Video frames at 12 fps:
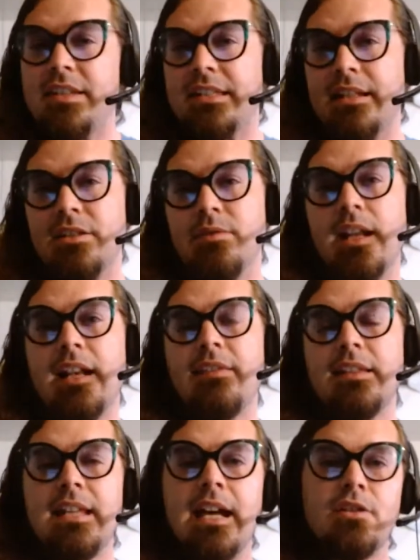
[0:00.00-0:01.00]
It's not doing
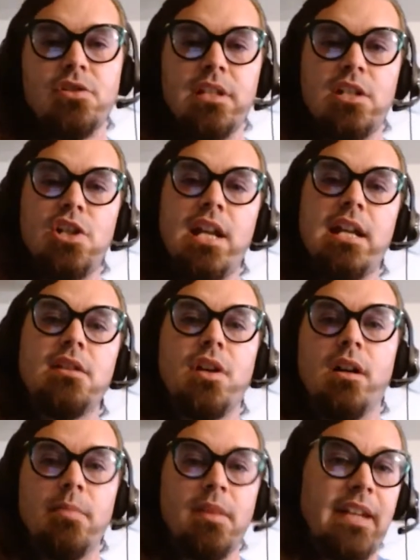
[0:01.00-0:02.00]
anything to actually change
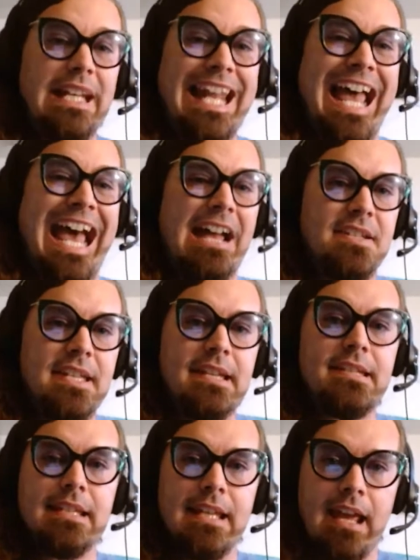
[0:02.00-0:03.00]
our ability to
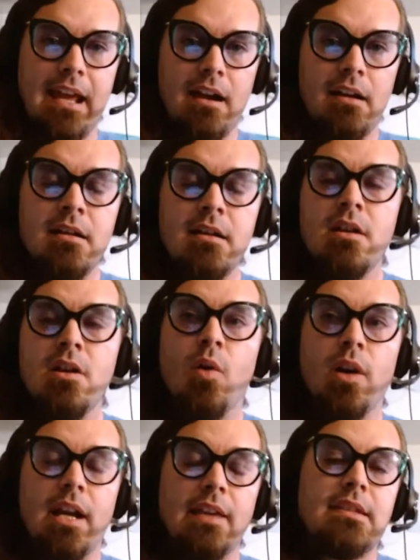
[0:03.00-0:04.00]
access the care
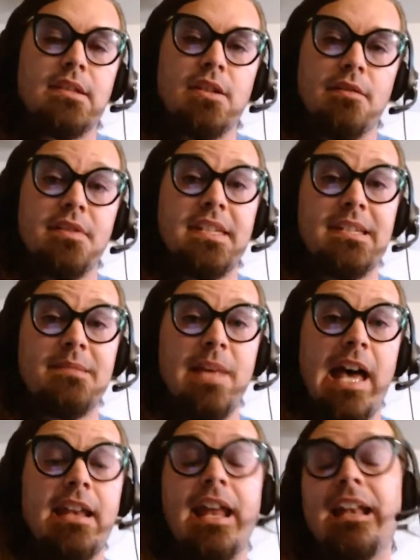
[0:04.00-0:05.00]
or get the services met.